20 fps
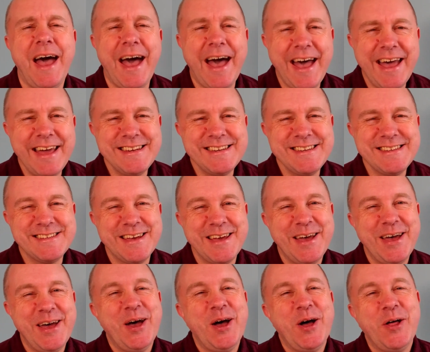And
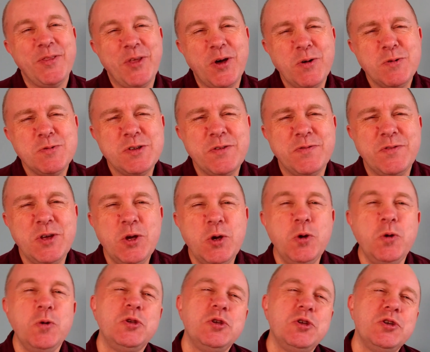those of you
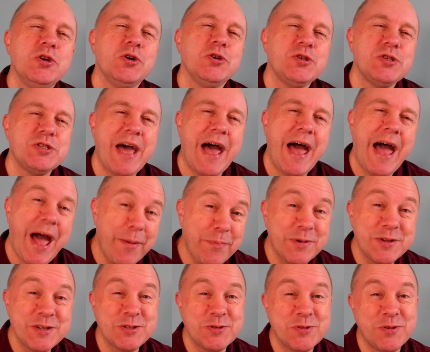who just
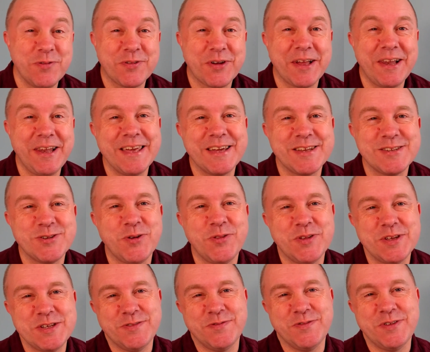happen to have clicked on
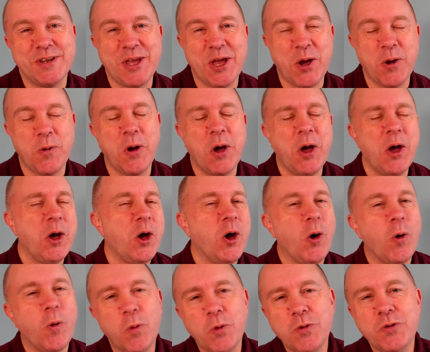this video
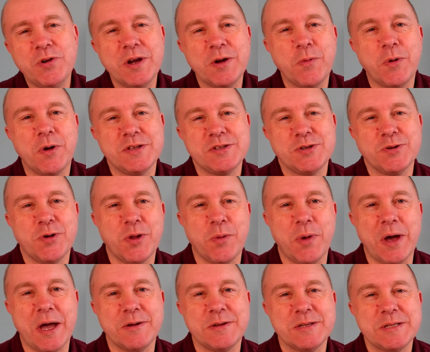wondering what it's all
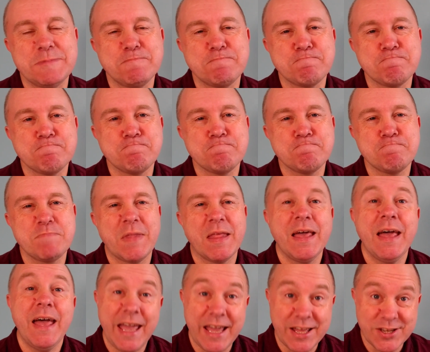about.
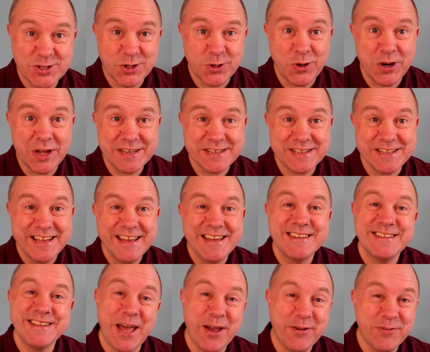It's great
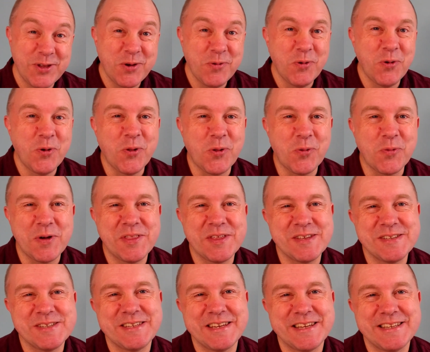to have you all with
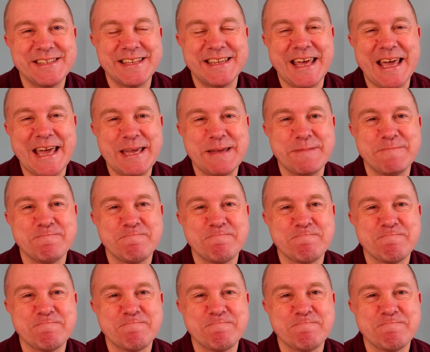us today.